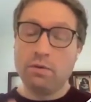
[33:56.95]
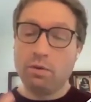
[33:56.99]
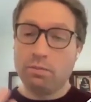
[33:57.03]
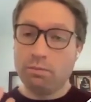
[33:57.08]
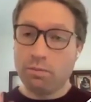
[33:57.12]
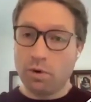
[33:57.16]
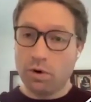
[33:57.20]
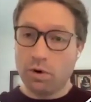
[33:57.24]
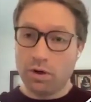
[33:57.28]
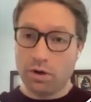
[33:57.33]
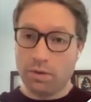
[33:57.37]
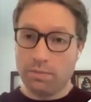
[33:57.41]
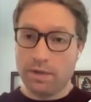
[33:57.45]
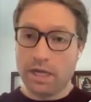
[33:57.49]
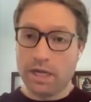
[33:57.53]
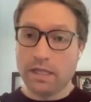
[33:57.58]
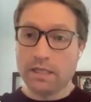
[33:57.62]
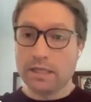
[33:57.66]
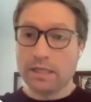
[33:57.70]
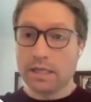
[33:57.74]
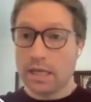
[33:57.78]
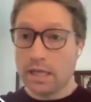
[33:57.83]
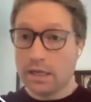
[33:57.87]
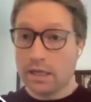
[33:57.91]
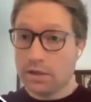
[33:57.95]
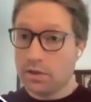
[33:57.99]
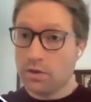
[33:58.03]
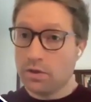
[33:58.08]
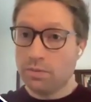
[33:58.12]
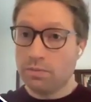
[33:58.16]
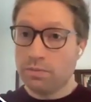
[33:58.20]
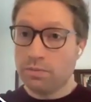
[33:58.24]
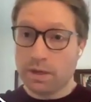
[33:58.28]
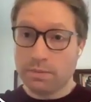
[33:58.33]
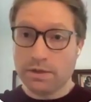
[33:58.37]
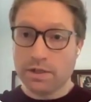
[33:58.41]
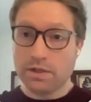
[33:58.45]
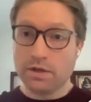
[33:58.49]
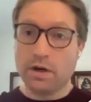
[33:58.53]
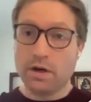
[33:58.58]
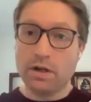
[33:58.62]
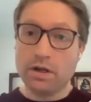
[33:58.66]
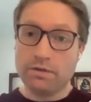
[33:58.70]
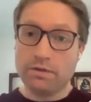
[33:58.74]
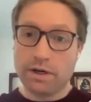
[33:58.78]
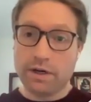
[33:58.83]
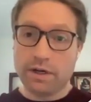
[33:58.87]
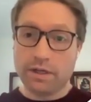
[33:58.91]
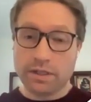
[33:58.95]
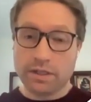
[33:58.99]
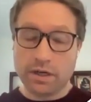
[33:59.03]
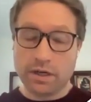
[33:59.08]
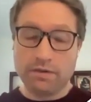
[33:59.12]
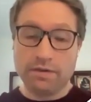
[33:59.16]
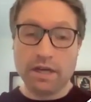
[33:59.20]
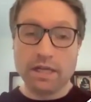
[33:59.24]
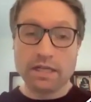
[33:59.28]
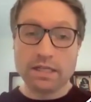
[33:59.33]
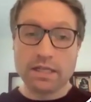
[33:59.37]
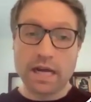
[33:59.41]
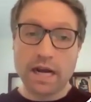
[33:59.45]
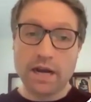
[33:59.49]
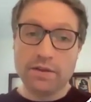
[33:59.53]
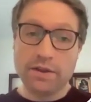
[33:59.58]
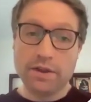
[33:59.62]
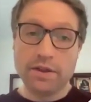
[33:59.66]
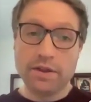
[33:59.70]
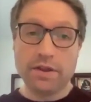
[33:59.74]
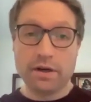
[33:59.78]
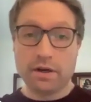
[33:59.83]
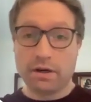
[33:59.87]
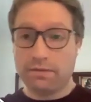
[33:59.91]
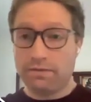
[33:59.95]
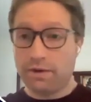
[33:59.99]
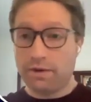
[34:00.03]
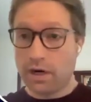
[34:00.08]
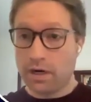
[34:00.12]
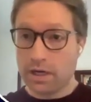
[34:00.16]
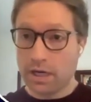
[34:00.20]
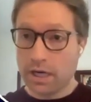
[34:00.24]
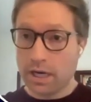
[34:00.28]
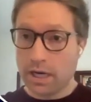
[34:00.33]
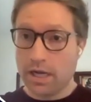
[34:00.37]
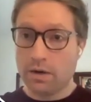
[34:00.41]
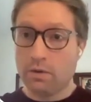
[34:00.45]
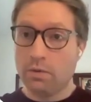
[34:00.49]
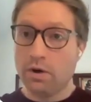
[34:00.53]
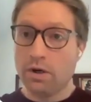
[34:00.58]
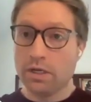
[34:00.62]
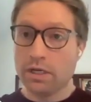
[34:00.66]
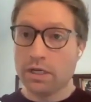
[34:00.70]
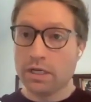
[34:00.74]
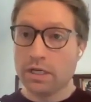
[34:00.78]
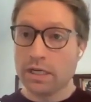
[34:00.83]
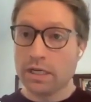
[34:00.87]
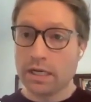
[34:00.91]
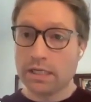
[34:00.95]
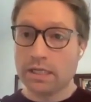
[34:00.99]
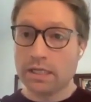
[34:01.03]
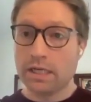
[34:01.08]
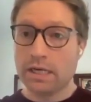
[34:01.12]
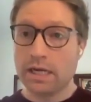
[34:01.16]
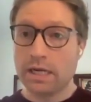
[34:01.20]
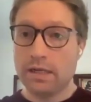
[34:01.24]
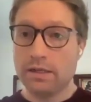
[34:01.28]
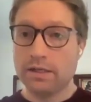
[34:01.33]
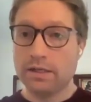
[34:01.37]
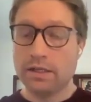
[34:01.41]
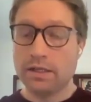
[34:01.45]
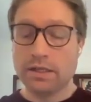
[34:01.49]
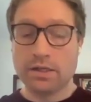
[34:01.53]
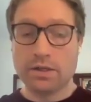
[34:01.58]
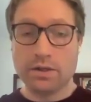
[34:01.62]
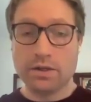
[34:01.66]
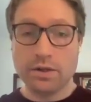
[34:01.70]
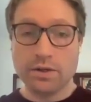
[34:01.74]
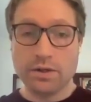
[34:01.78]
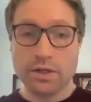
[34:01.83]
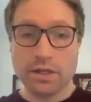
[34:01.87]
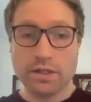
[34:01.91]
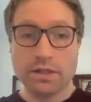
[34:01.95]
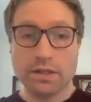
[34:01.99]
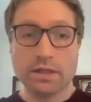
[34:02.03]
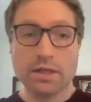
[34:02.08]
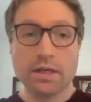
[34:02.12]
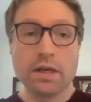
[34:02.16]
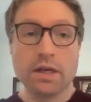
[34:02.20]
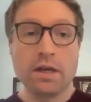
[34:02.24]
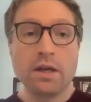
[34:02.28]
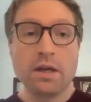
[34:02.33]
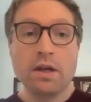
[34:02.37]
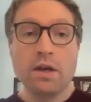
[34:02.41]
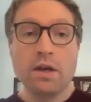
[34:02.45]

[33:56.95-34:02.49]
more open ends into pretty much all of our surveys now that there are very high quality text analysis solutions.